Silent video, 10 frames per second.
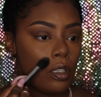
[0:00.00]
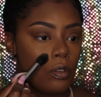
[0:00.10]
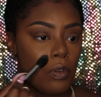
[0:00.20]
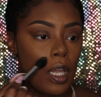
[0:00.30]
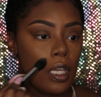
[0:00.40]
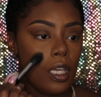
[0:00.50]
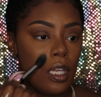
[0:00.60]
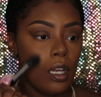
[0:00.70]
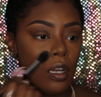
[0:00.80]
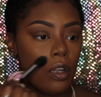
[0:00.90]
right
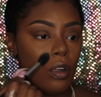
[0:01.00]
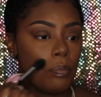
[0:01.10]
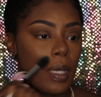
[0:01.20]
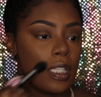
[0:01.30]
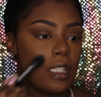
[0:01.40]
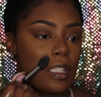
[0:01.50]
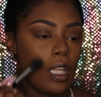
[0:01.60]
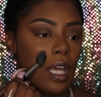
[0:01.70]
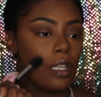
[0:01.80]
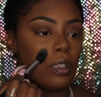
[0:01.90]
here on my slight